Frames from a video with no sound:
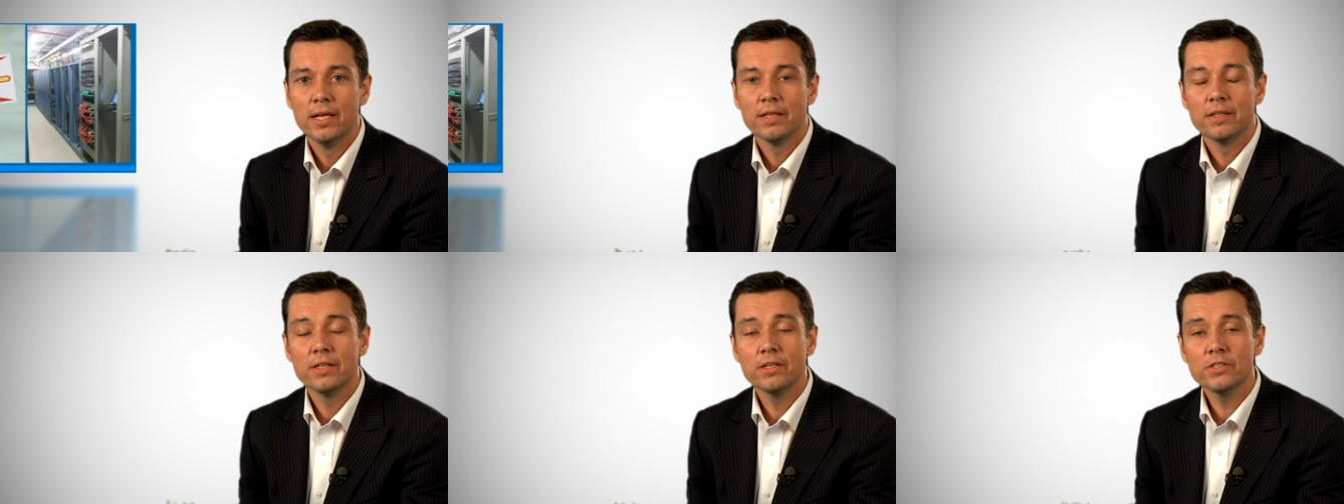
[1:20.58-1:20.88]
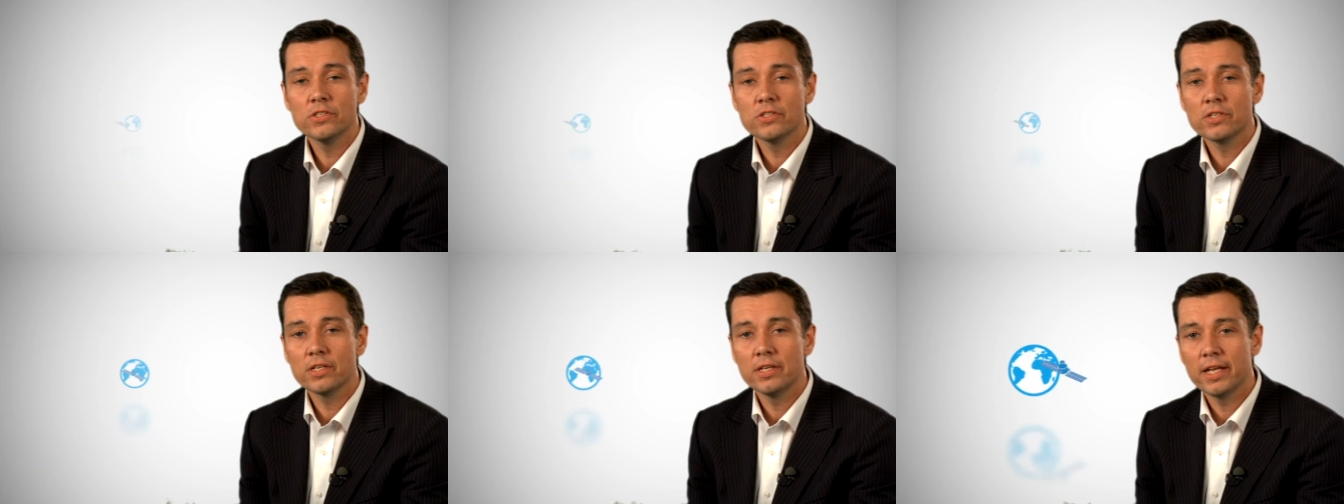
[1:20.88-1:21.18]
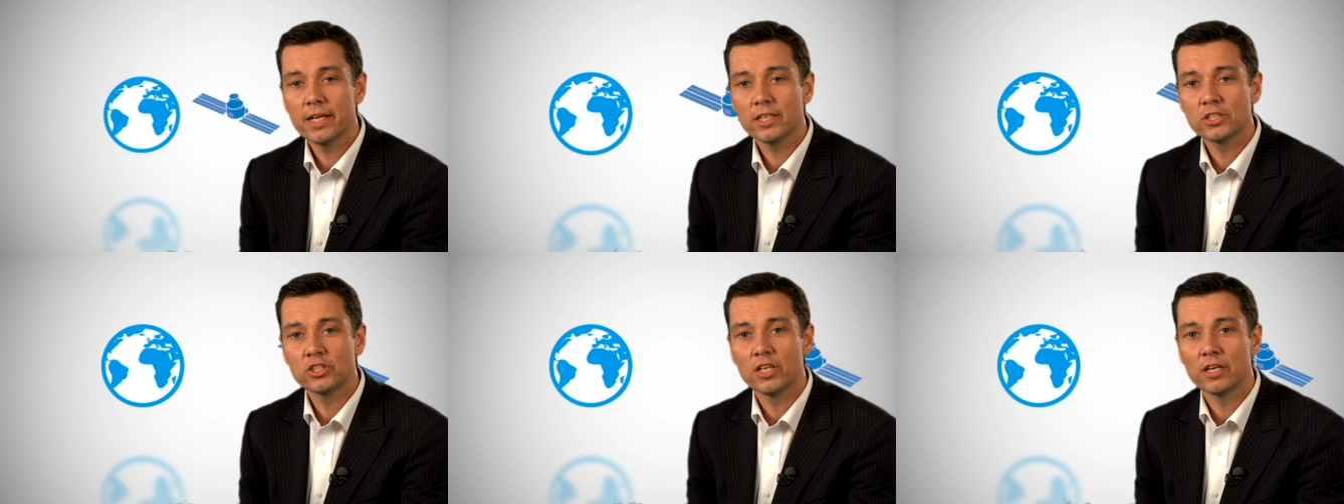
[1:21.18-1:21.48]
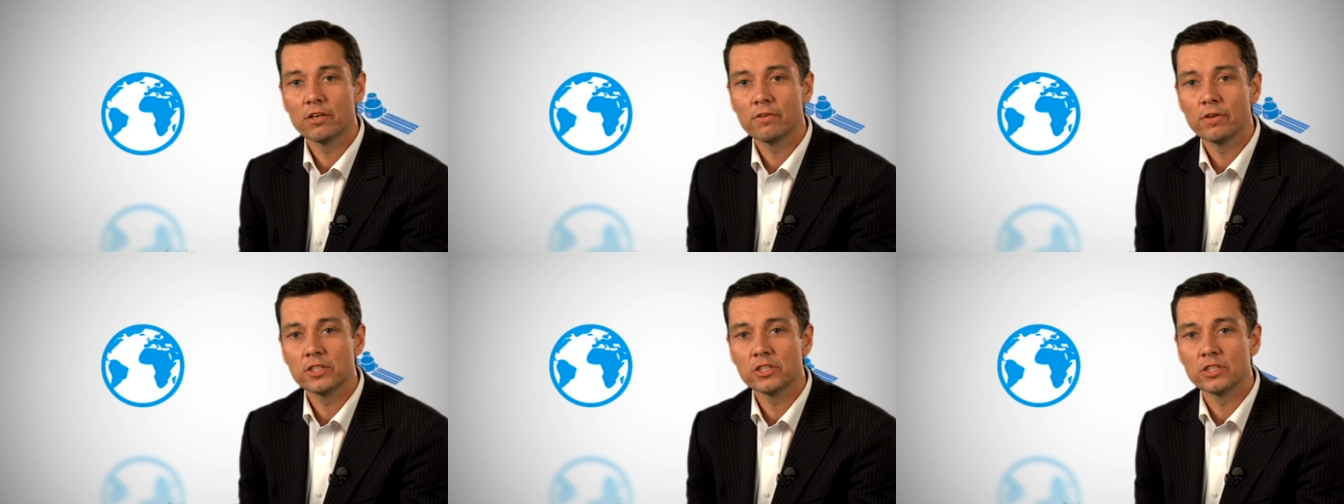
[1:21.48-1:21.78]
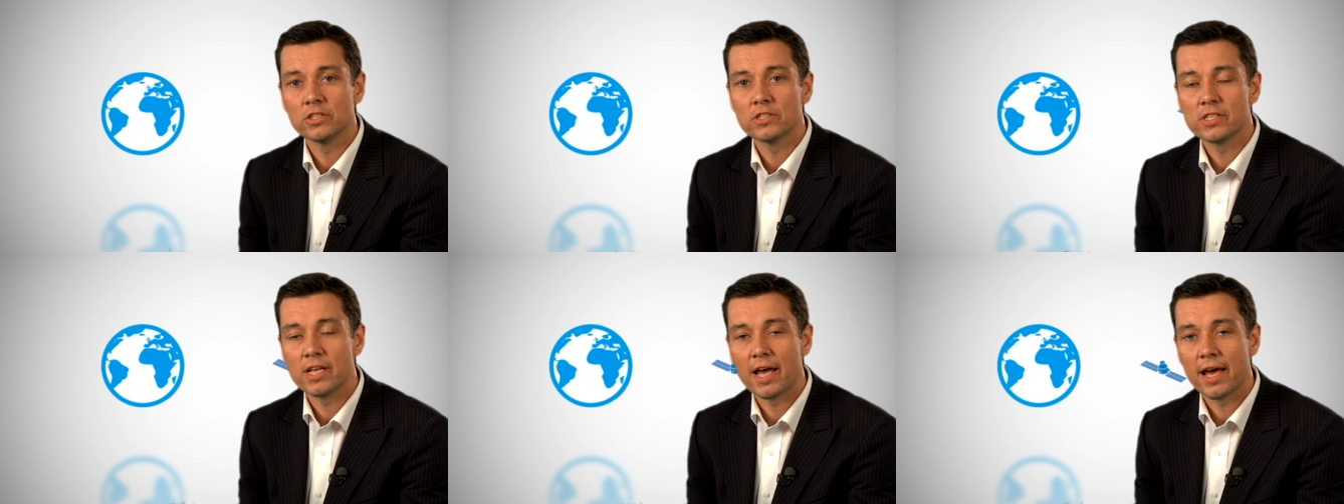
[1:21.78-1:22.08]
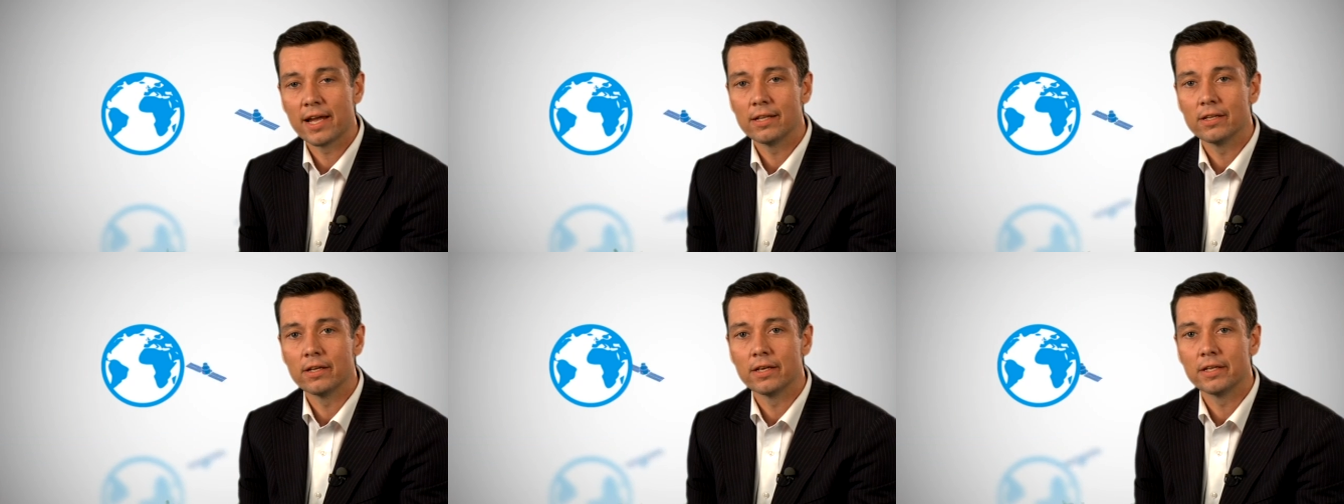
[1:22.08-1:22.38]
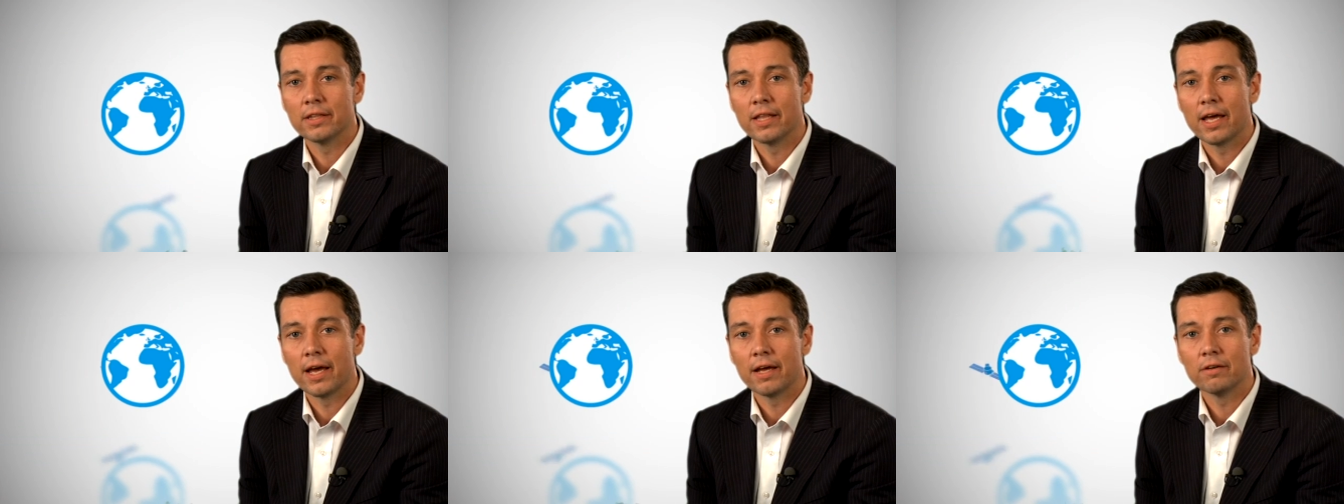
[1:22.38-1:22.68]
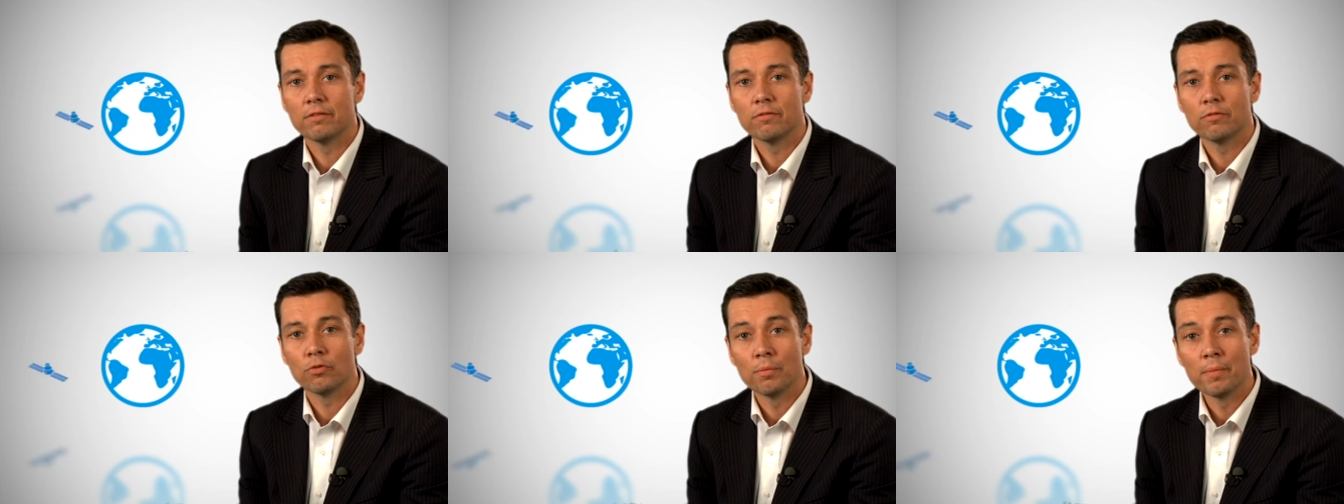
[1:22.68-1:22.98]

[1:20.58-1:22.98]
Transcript: This is a next-generation satellite that,